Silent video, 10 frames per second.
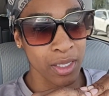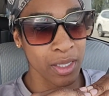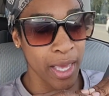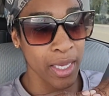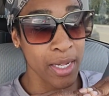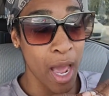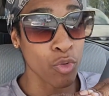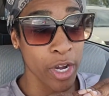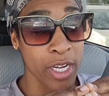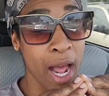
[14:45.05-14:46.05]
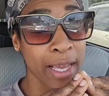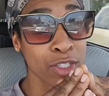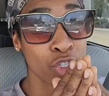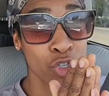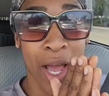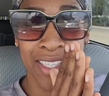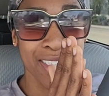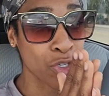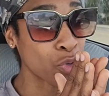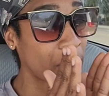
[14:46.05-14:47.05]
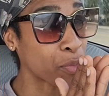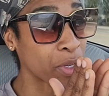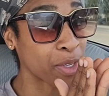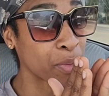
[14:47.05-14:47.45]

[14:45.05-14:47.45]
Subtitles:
Like, now, granted, I still like really,